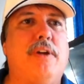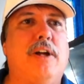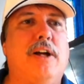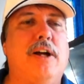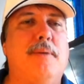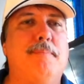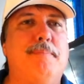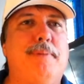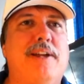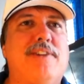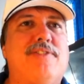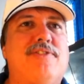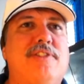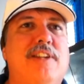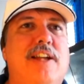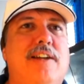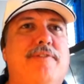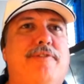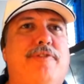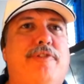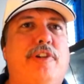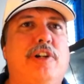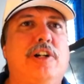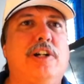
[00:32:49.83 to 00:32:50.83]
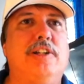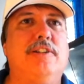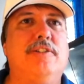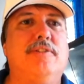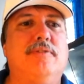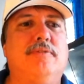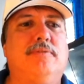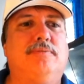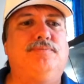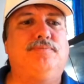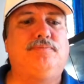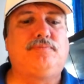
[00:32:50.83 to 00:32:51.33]

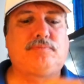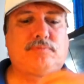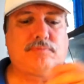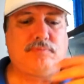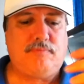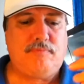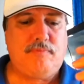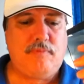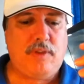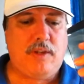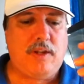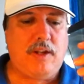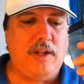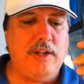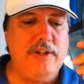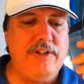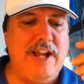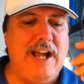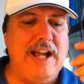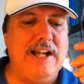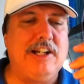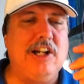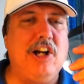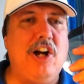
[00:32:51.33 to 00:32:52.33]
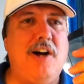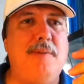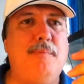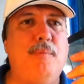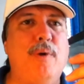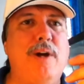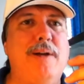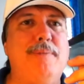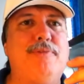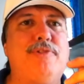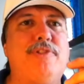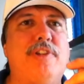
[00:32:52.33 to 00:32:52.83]
bestnetfund.com
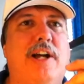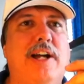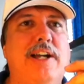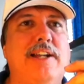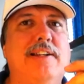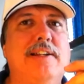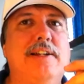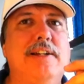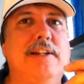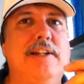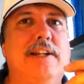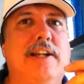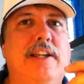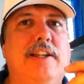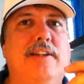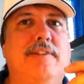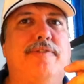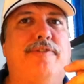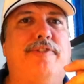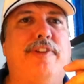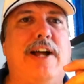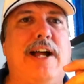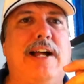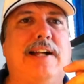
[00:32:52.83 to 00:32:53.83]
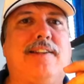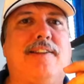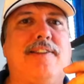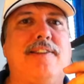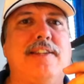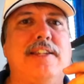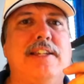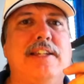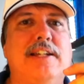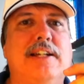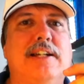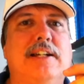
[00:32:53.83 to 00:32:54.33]
website. And in fact,
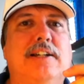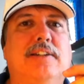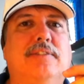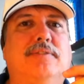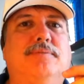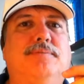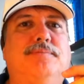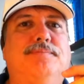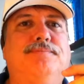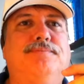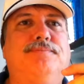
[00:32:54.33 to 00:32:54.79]
I